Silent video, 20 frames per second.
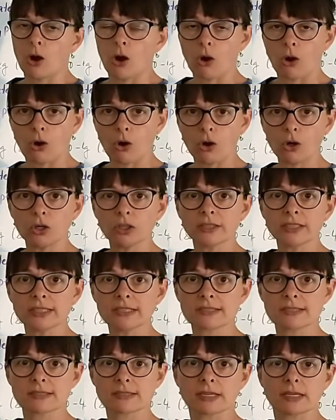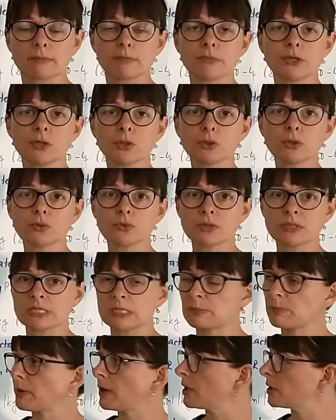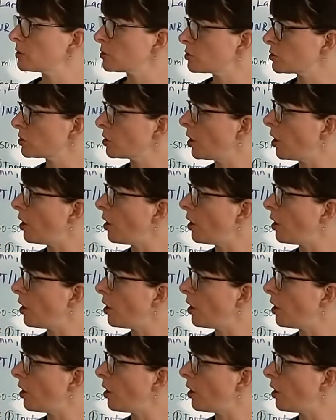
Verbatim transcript: all this immune response